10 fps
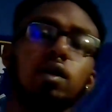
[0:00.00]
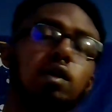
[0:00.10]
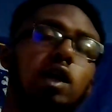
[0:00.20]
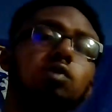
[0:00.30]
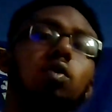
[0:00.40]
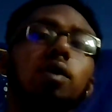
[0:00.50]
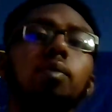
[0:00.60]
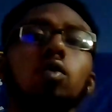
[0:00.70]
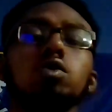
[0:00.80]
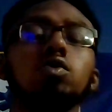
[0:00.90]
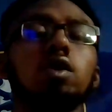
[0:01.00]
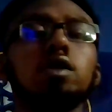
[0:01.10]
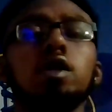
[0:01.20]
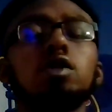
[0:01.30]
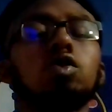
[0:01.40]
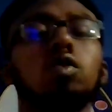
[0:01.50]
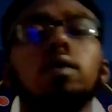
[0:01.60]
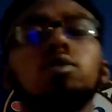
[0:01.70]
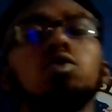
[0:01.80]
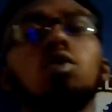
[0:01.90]
That's what he posted on his
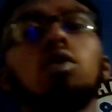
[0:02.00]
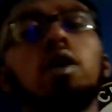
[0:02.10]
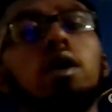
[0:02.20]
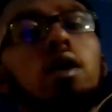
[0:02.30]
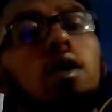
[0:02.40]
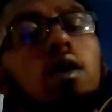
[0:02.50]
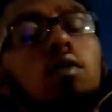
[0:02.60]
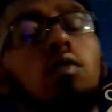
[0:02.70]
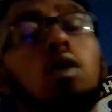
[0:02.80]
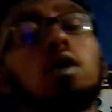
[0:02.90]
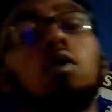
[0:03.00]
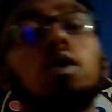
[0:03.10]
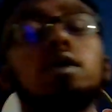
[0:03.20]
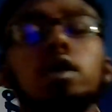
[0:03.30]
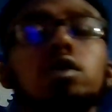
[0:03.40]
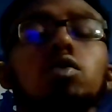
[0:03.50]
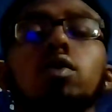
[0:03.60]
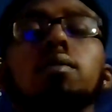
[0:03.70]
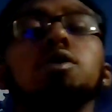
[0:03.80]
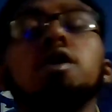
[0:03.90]
Instagram story, or on his
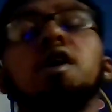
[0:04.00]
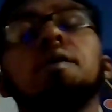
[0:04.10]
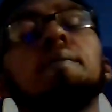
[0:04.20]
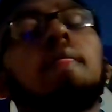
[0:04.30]
Instagram today.